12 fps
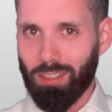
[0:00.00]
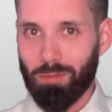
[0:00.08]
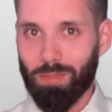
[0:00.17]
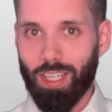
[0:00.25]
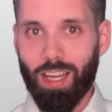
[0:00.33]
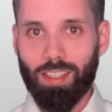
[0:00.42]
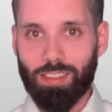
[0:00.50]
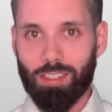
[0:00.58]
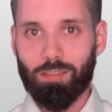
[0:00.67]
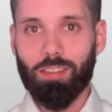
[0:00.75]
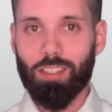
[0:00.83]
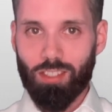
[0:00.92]
tax?
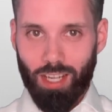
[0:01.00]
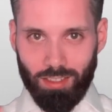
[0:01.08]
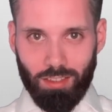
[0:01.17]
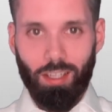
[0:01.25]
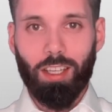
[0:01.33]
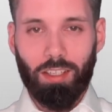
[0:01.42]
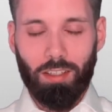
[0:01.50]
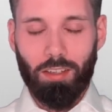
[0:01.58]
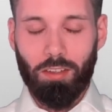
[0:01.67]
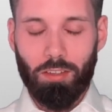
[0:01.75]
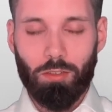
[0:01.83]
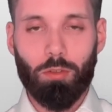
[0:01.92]
Check the link in
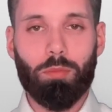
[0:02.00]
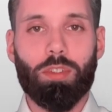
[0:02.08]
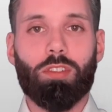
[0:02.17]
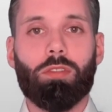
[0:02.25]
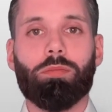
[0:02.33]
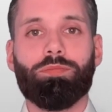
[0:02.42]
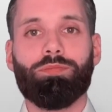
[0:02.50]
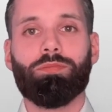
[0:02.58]
the description.